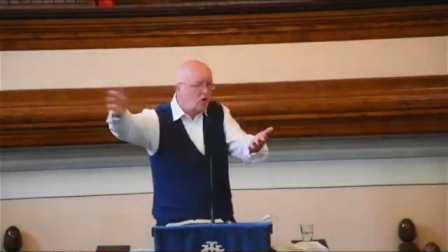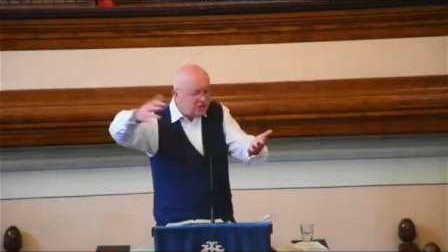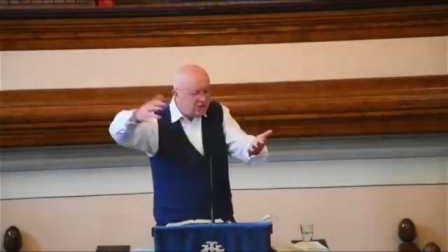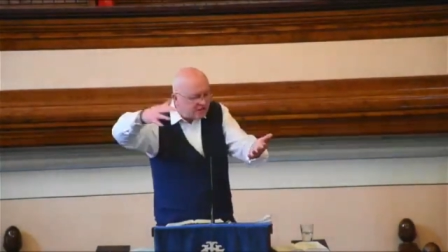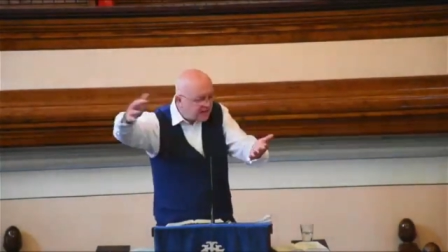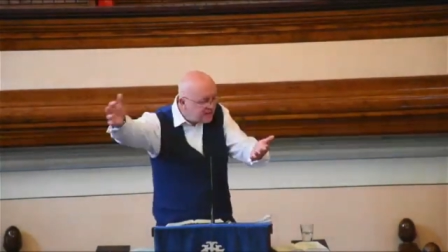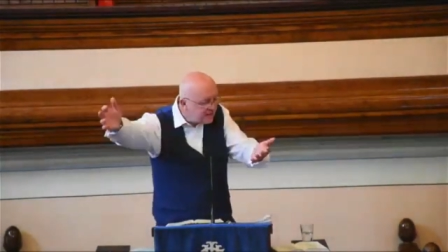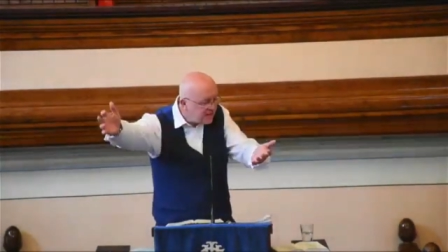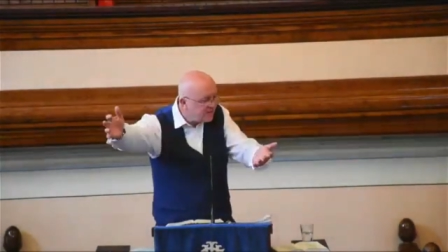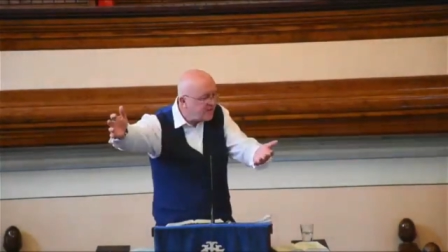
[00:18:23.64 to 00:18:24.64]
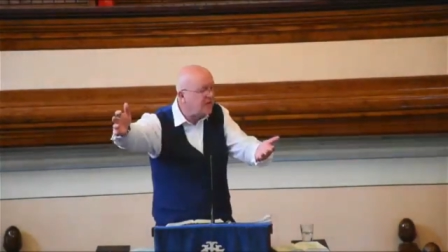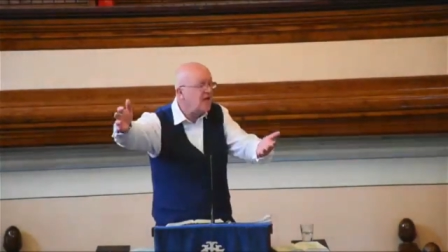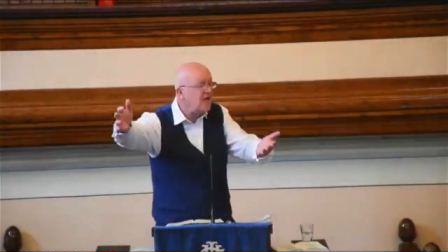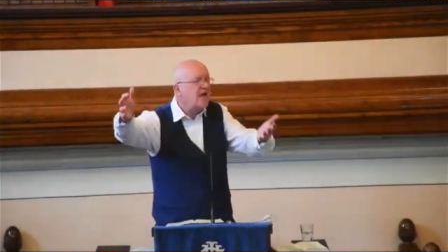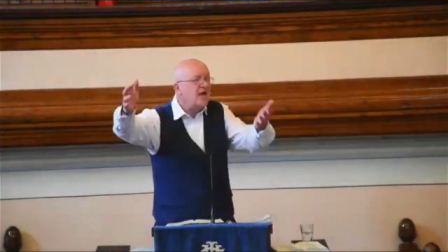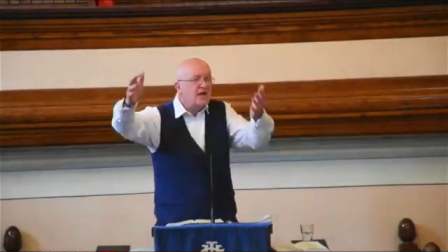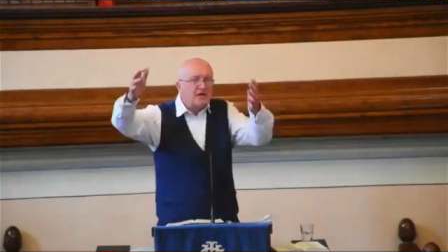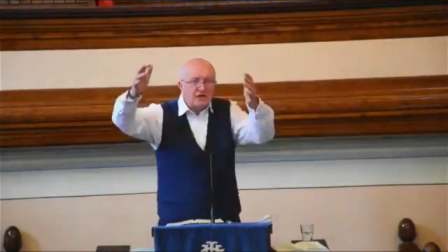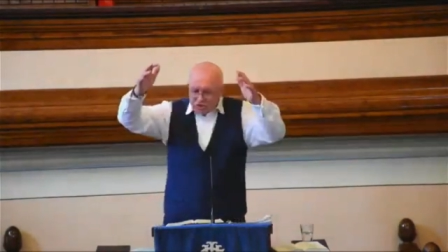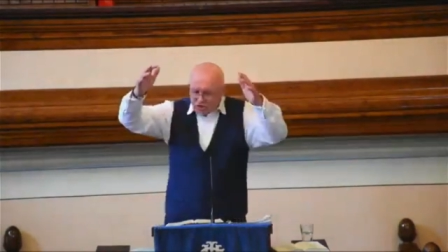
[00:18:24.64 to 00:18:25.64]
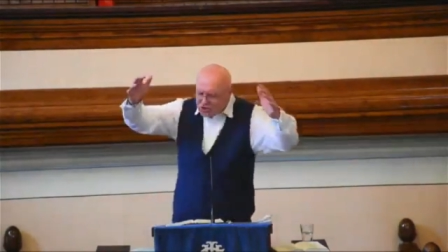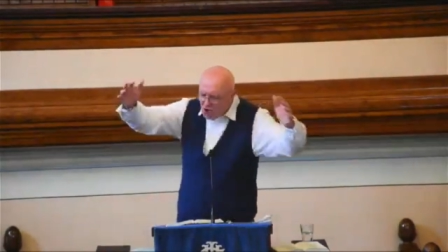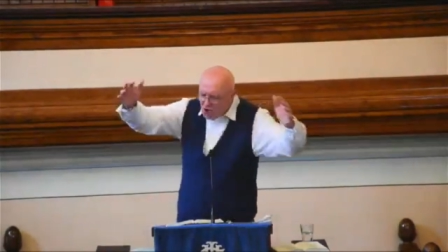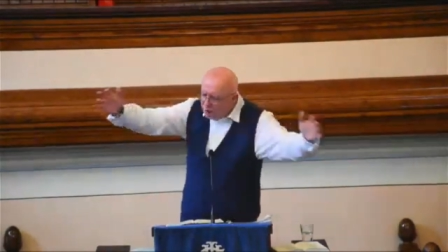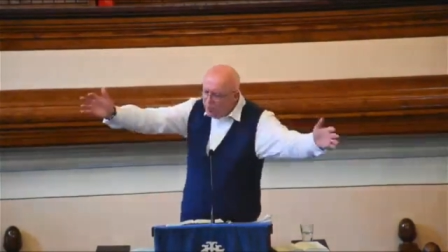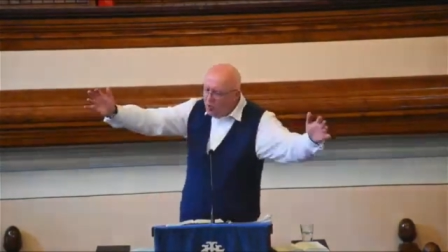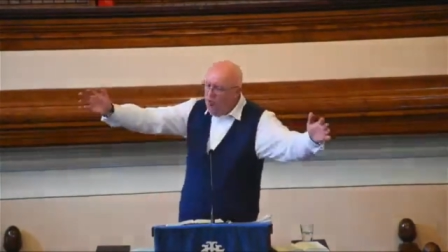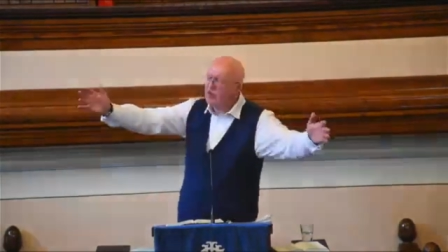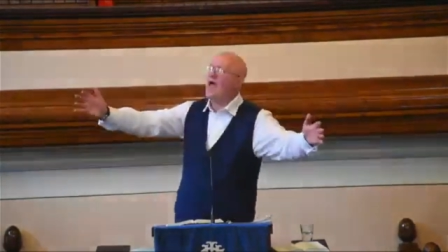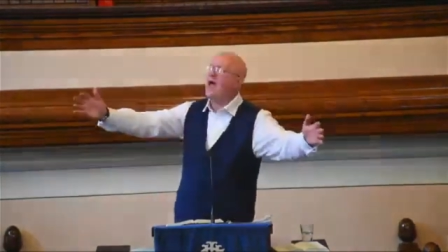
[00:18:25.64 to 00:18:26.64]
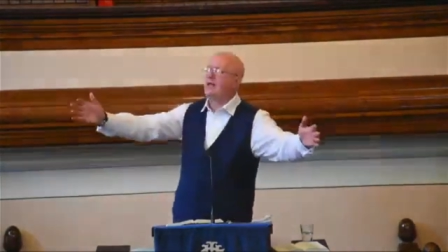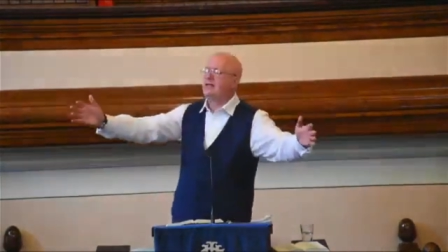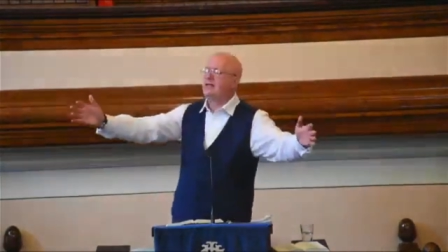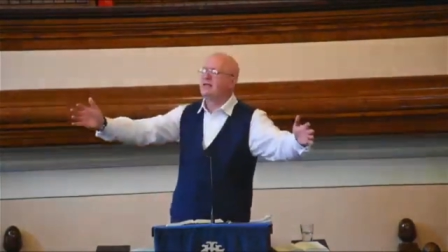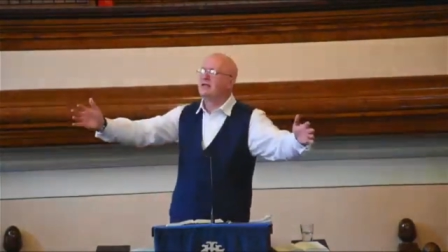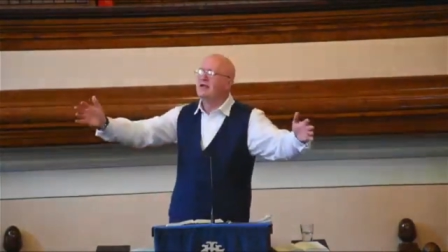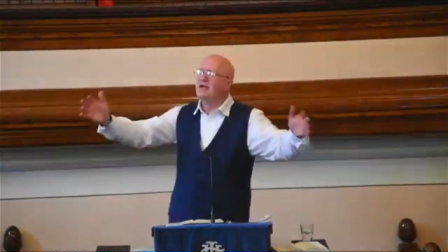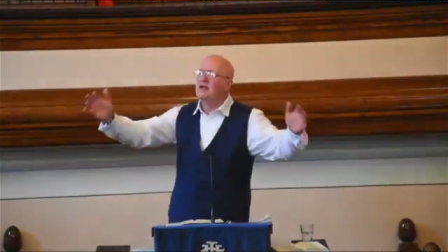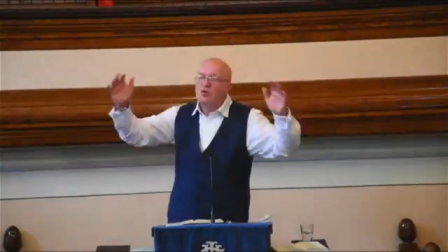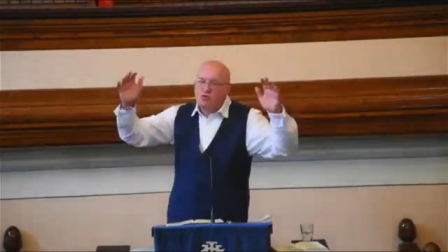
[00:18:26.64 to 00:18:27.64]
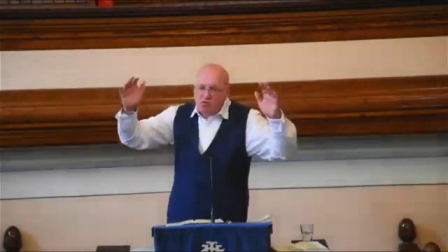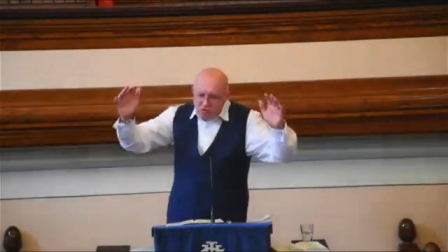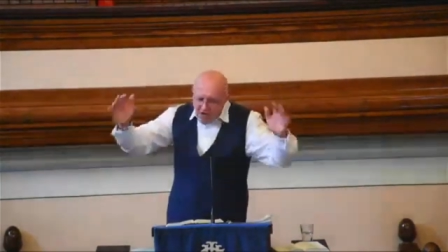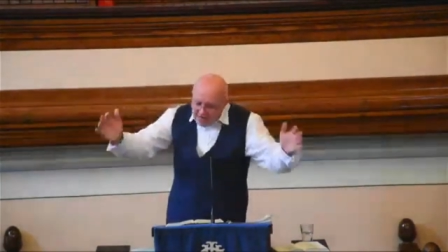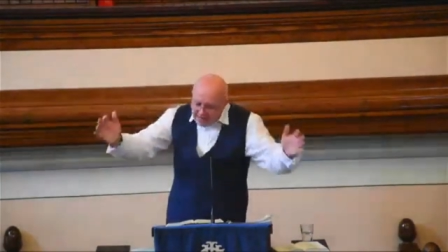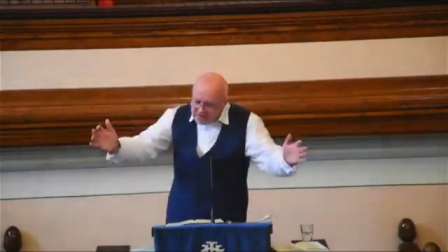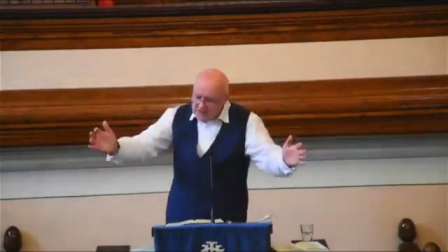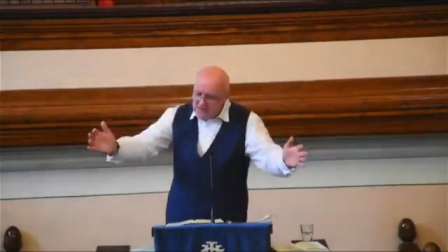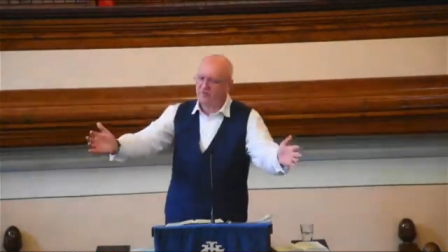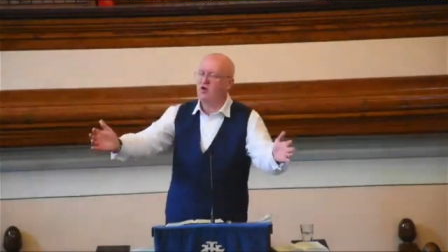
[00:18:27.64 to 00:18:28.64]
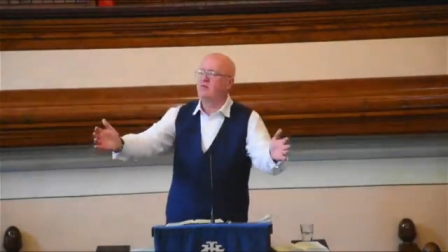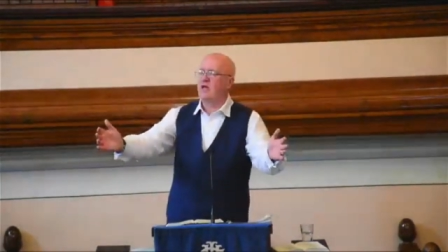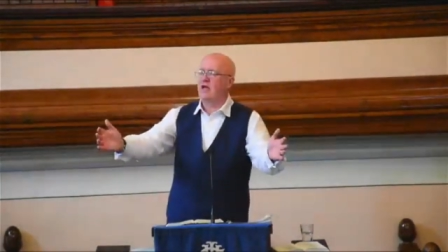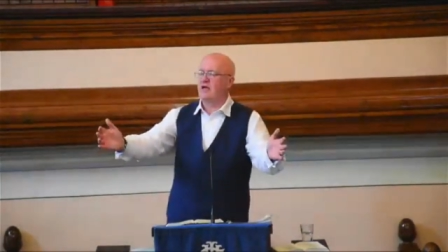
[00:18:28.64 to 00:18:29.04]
is in something. Stop all that Rest from that.